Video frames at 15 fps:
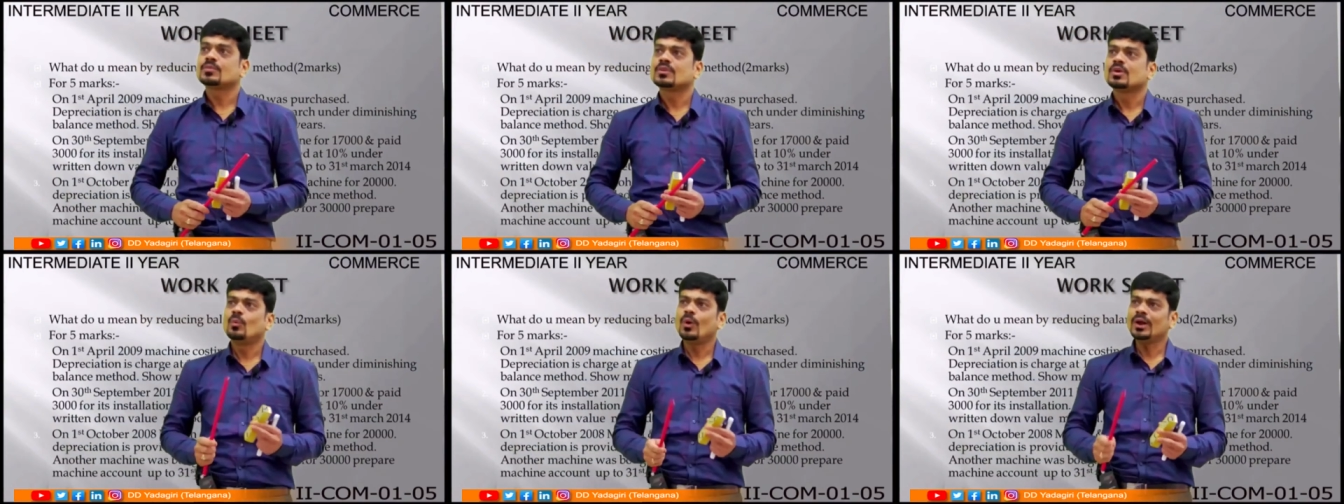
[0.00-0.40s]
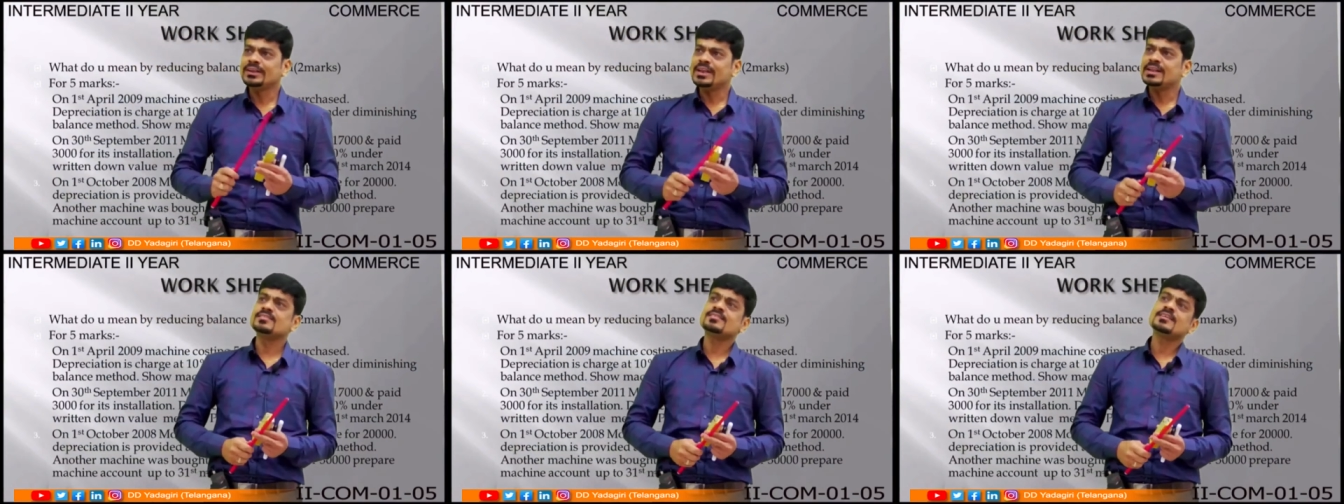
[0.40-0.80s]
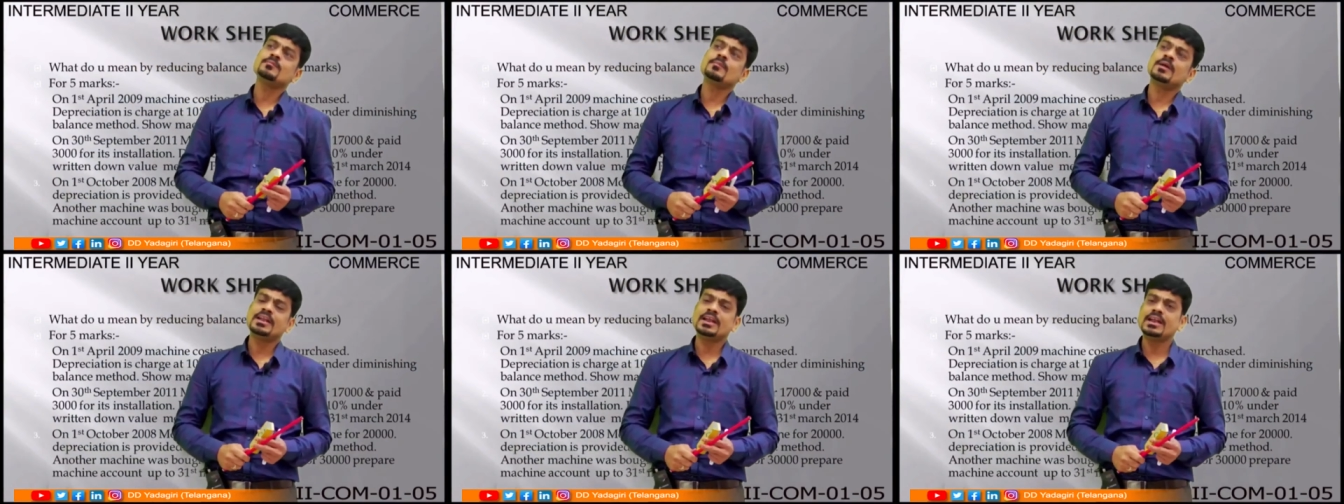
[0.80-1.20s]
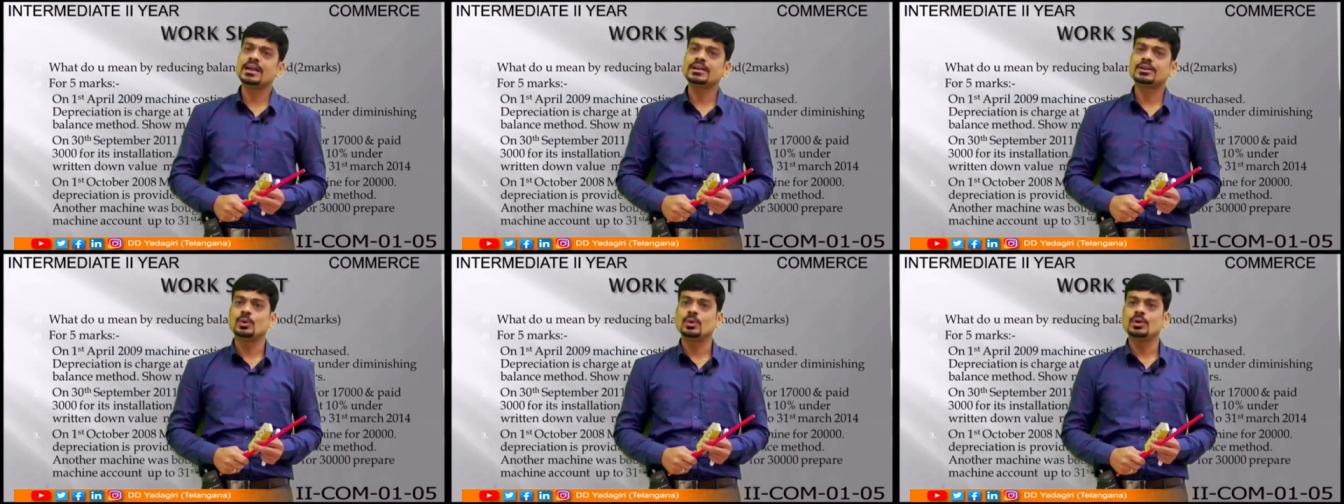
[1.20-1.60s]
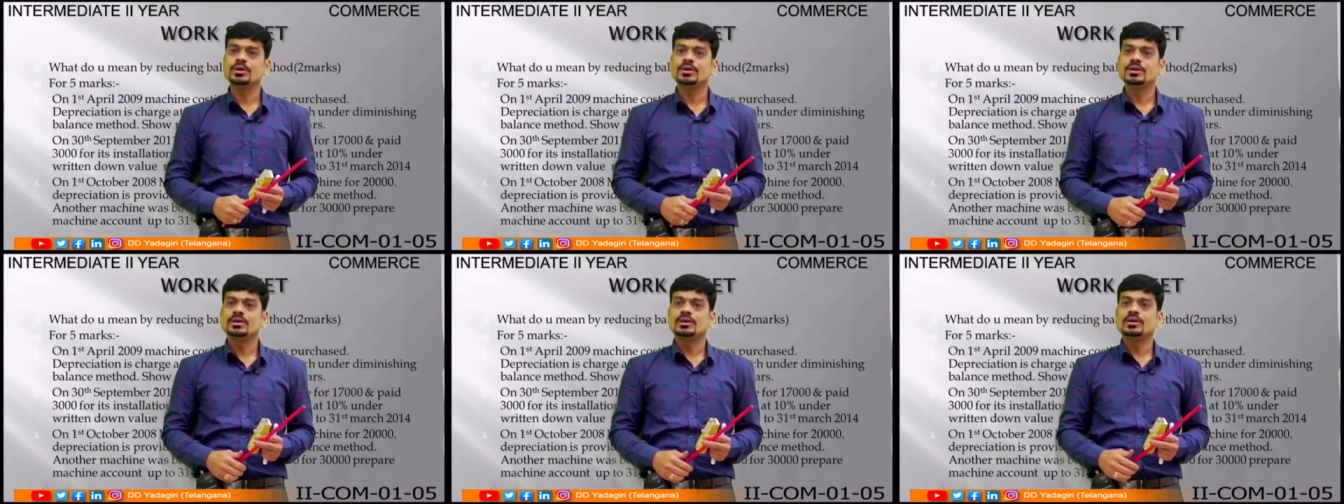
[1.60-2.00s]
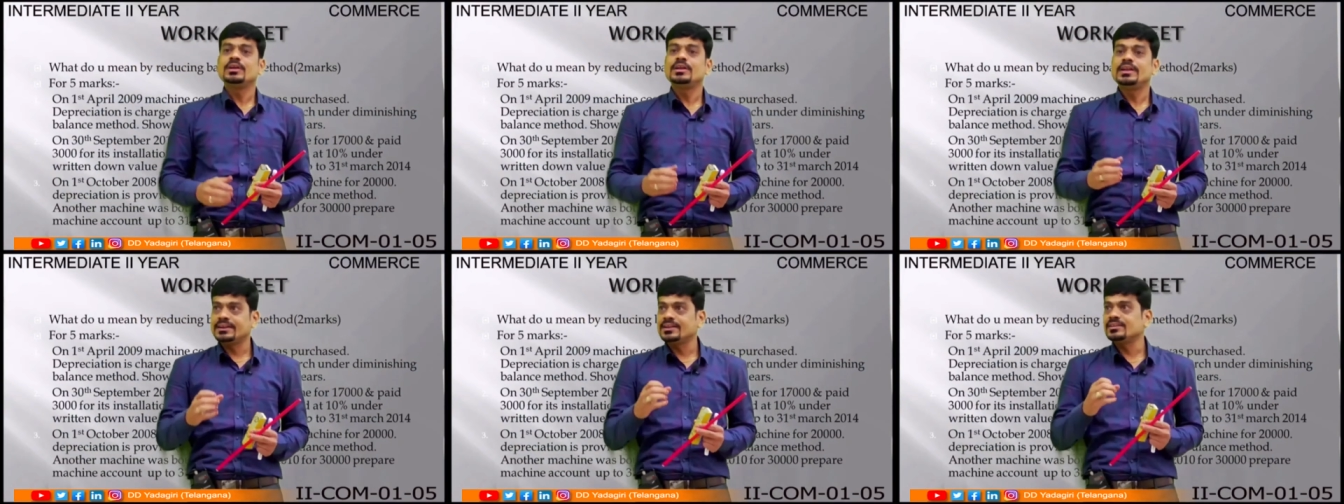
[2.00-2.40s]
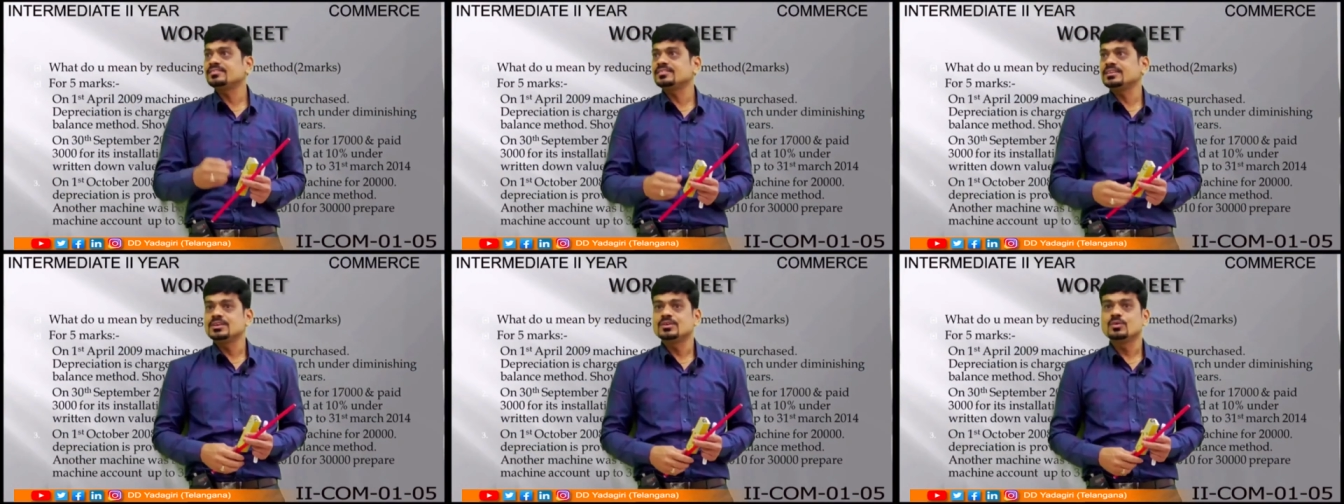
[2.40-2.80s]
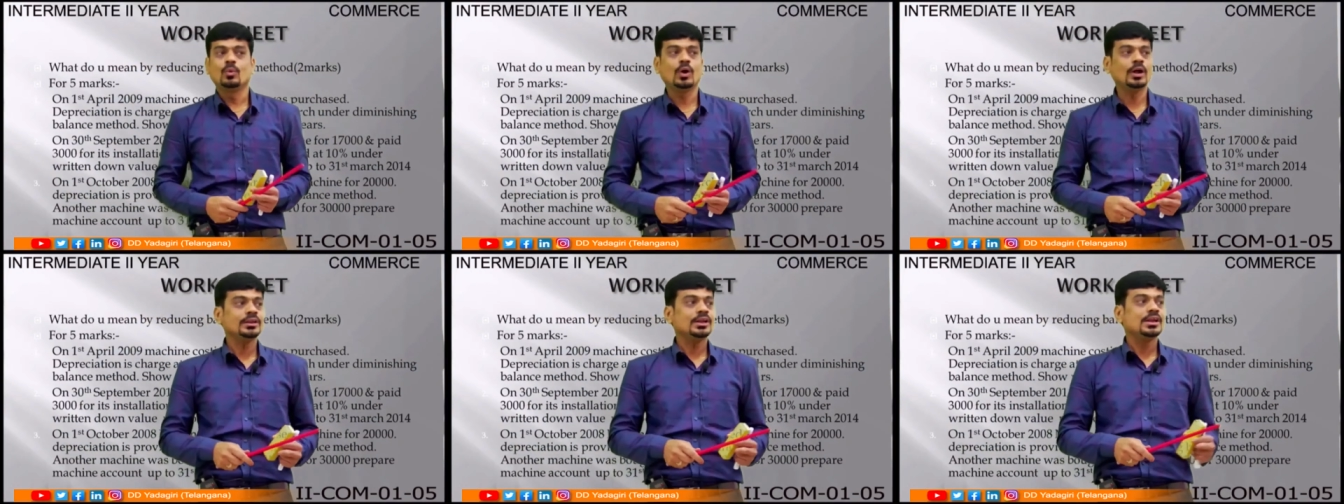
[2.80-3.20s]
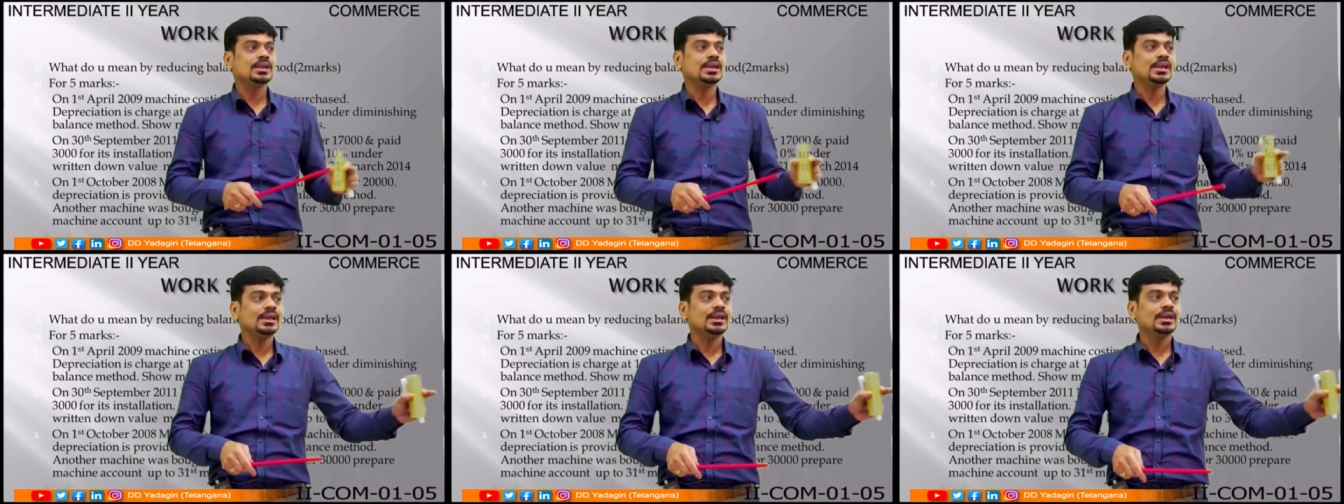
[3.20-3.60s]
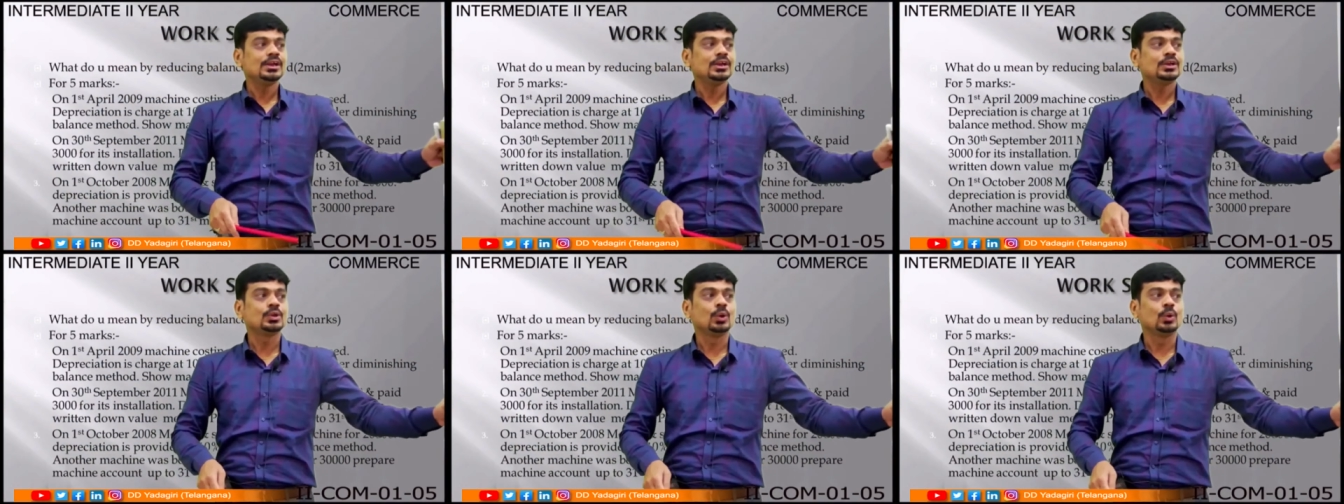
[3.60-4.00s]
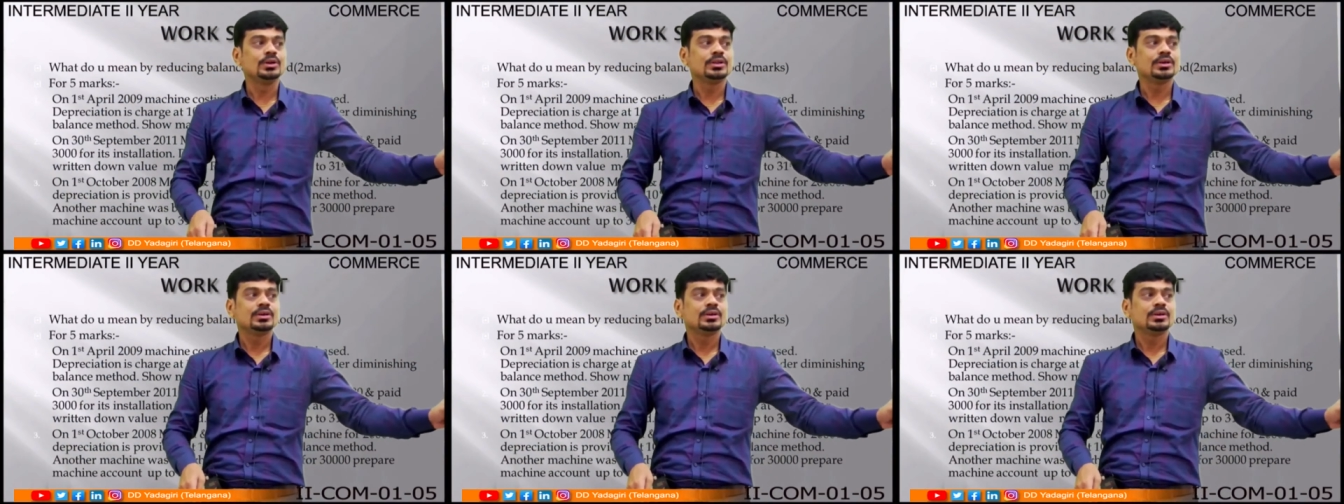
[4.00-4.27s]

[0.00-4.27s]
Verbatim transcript: What Nelson Mandela told? Let us see what he told.